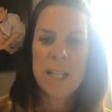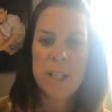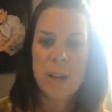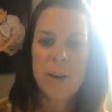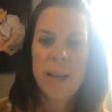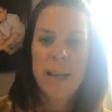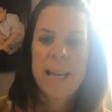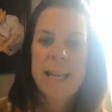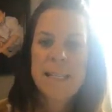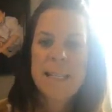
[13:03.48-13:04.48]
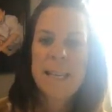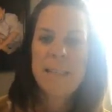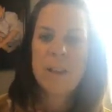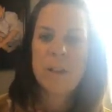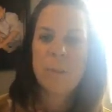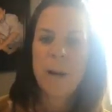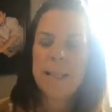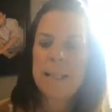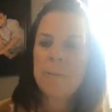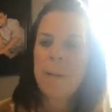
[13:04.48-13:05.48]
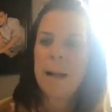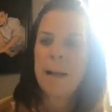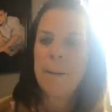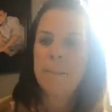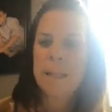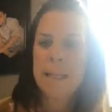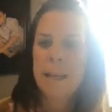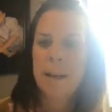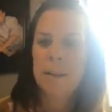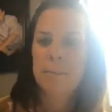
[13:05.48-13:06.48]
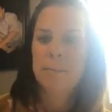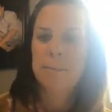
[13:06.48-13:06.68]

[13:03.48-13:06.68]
to do is get those prices back up to here.